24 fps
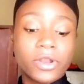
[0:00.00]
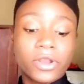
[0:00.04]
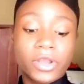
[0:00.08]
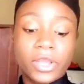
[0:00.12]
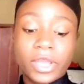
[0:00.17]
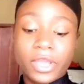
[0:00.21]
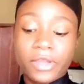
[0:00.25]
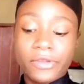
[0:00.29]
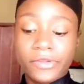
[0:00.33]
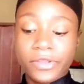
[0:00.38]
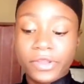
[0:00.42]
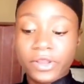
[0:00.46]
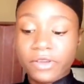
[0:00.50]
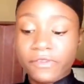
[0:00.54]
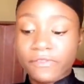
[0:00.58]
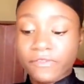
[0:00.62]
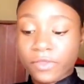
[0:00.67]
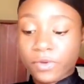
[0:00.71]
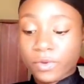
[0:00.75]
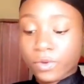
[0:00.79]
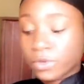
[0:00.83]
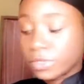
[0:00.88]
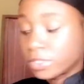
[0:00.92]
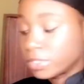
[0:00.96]
get rid of
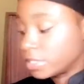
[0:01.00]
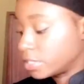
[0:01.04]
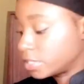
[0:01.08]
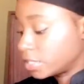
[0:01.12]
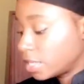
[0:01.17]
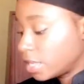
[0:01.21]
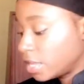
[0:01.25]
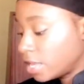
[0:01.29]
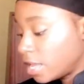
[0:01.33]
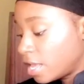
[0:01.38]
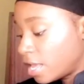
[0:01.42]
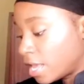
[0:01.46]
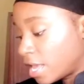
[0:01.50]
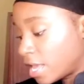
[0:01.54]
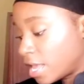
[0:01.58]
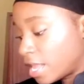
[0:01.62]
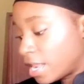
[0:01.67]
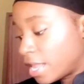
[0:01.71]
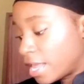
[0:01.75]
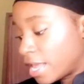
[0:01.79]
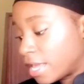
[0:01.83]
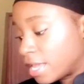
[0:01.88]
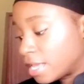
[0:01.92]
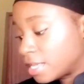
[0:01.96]
any
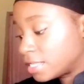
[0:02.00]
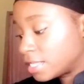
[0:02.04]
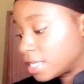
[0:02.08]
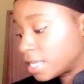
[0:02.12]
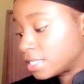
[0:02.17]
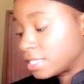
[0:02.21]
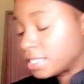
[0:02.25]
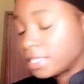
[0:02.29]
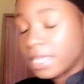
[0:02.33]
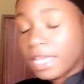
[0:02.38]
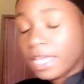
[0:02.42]
excess